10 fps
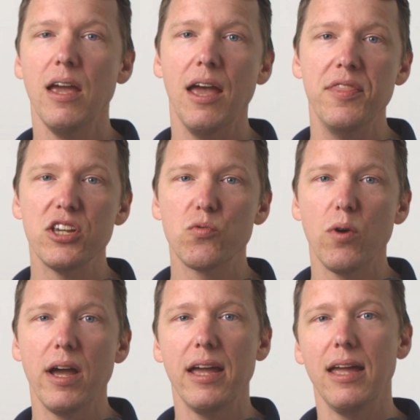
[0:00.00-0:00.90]
And this
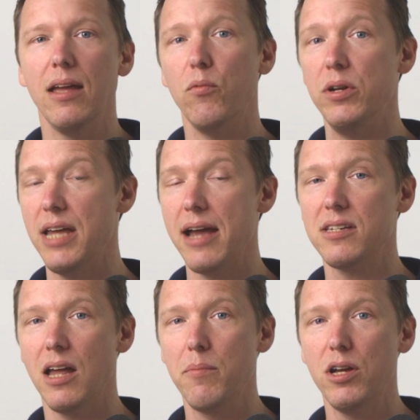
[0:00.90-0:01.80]
way, when tax
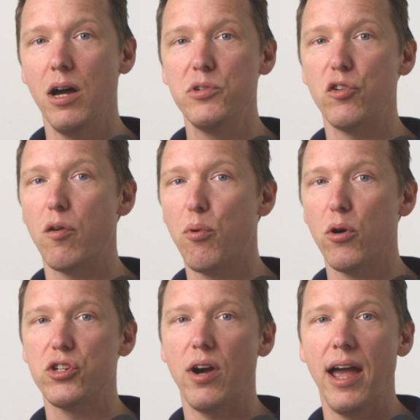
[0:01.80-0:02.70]
time comes, your
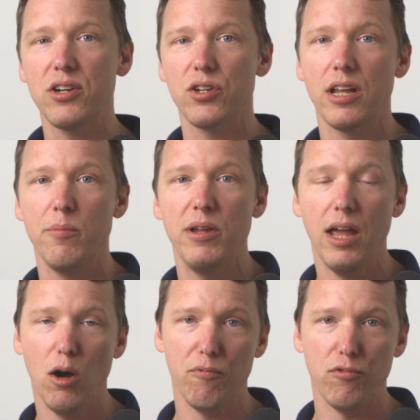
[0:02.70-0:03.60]
reports are actually going to be
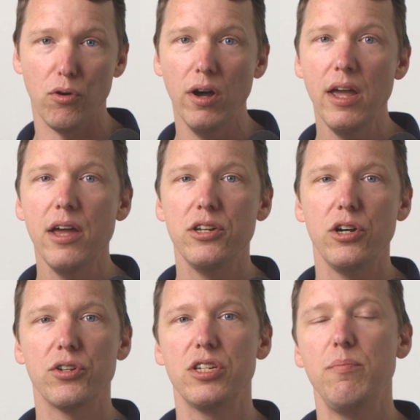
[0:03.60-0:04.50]
helpful to
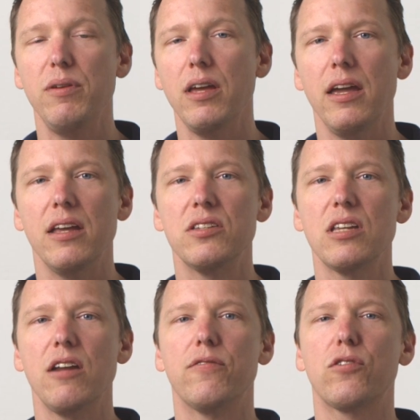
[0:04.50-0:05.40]
your CPA
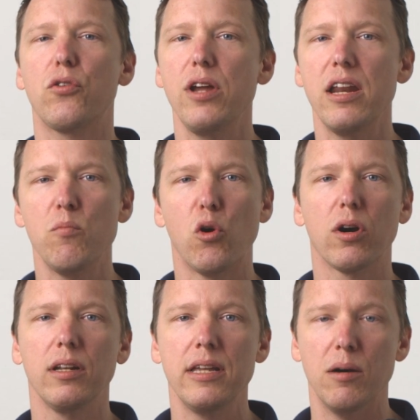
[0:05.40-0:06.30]
instead of creating more
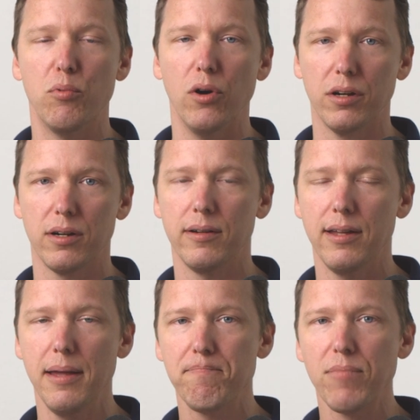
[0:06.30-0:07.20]
cleanup work, okay?